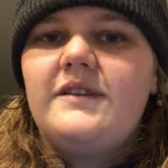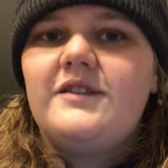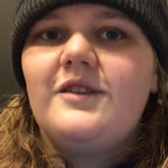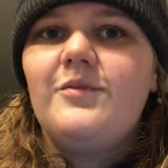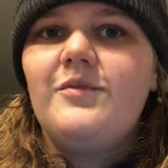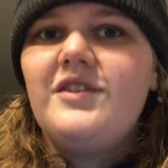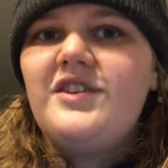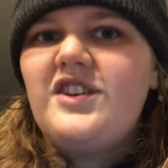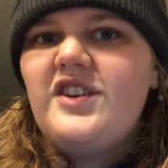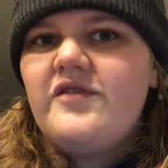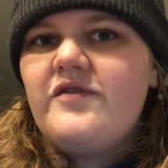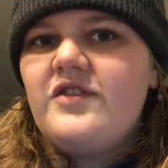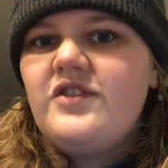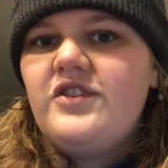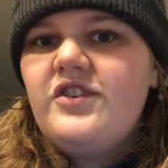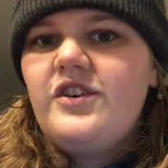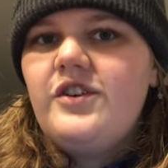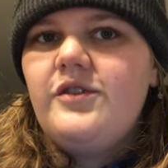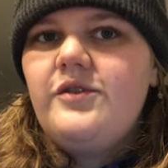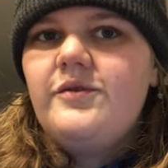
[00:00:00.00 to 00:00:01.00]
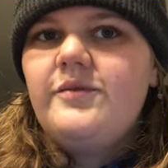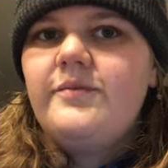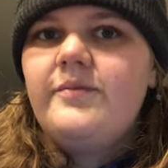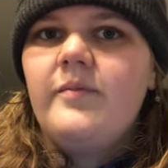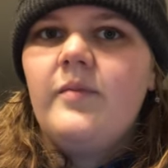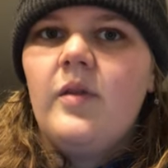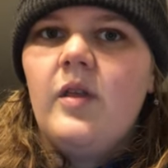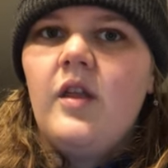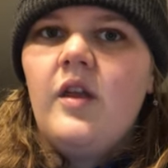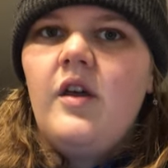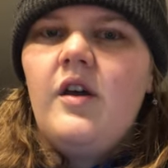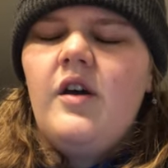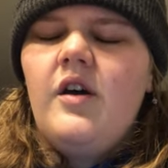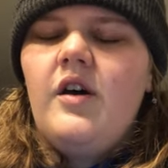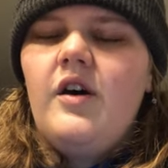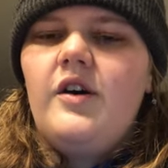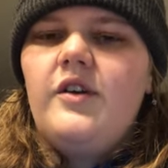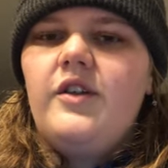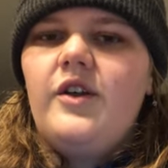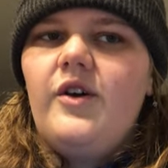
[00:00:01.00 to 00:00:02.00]
something different to do,
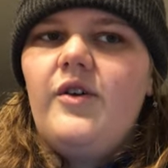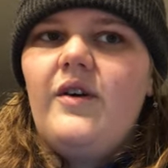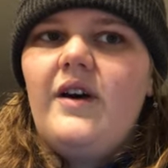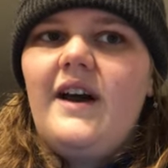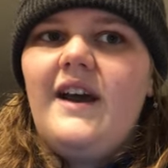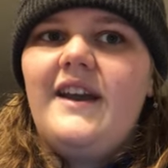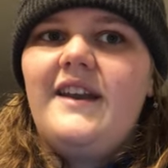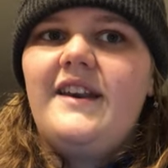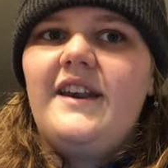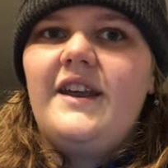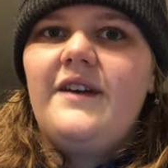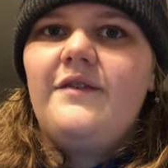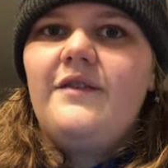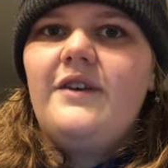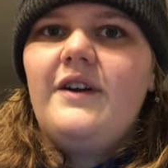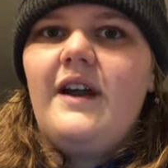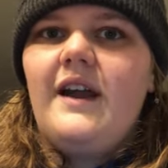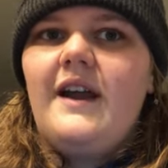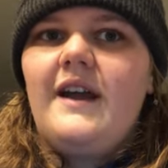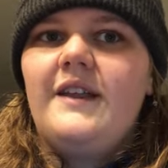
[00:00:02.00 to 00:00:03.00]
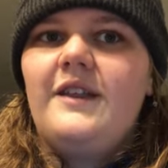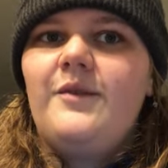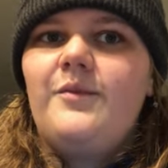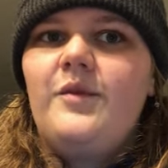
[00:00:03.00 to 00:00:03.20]
although I never had the